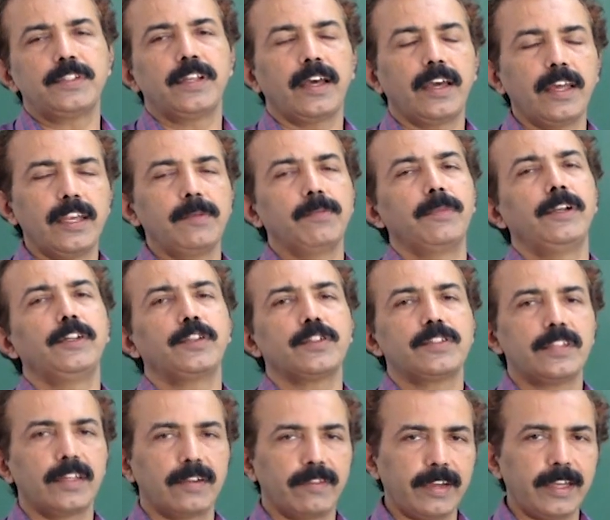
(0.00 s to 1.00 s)
the animal to
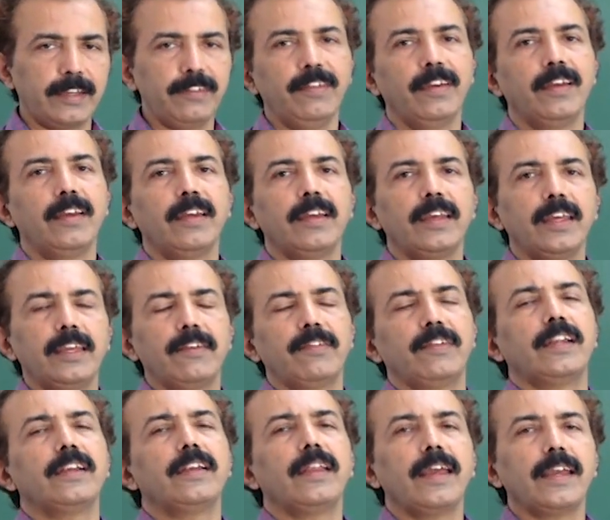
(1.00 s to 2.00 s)
survive
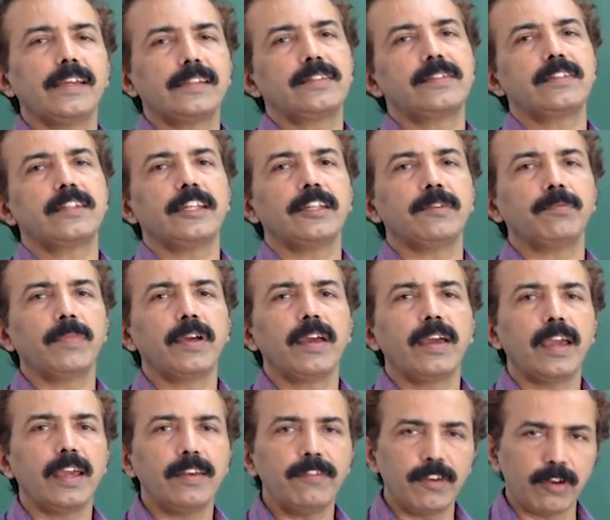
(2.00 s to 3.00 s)
even at
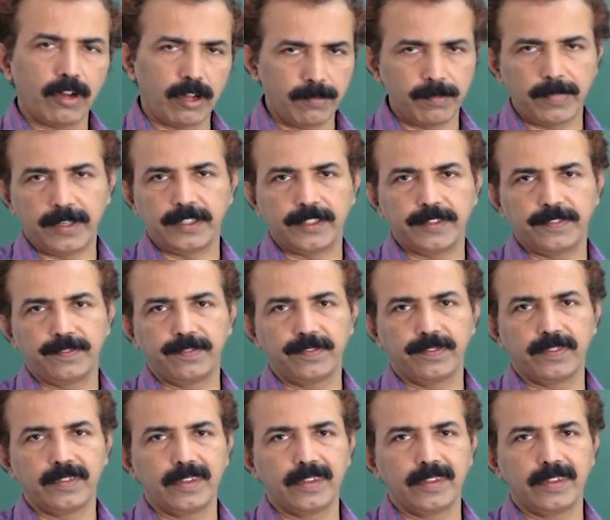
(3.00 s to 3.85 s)
extreme environment.